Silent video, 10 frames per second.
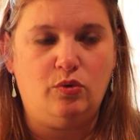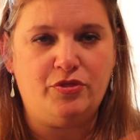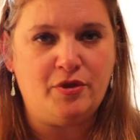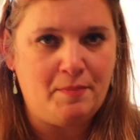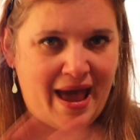
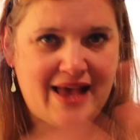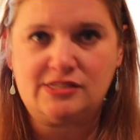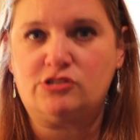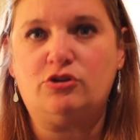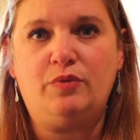the
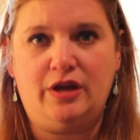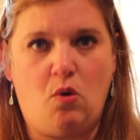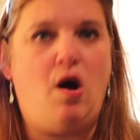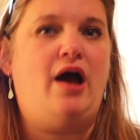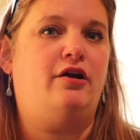masks are
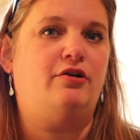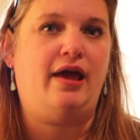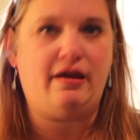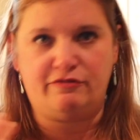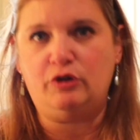required
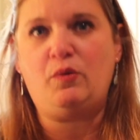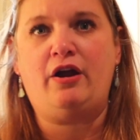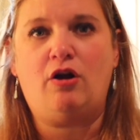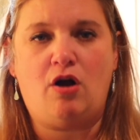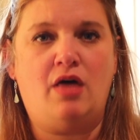
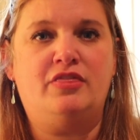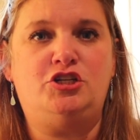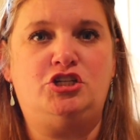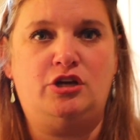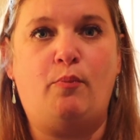everywhere on the
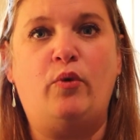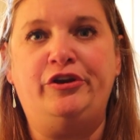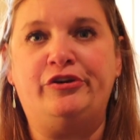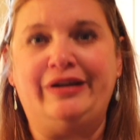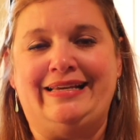ship when
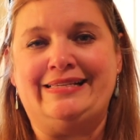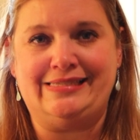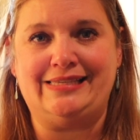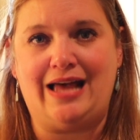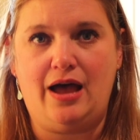you're
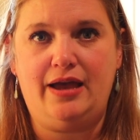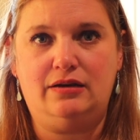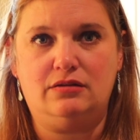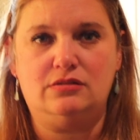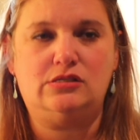inside.
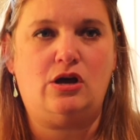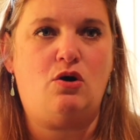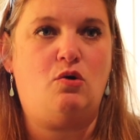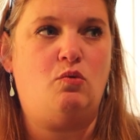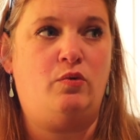
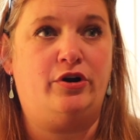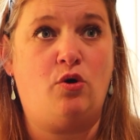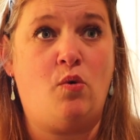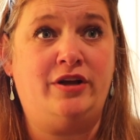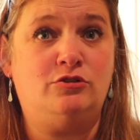So we're
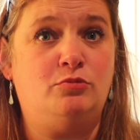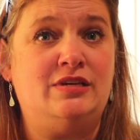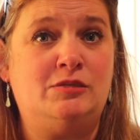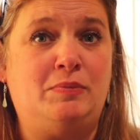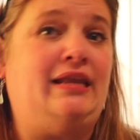going to be
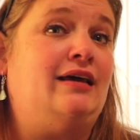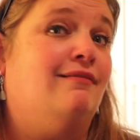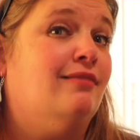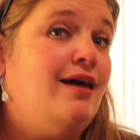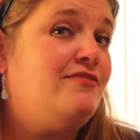spending a
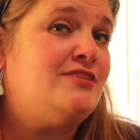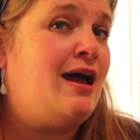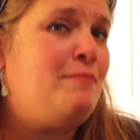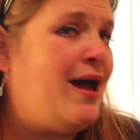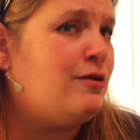lot of
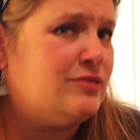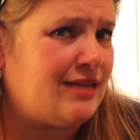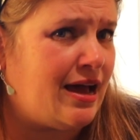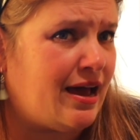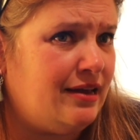time
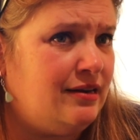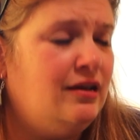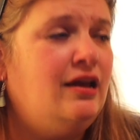outside.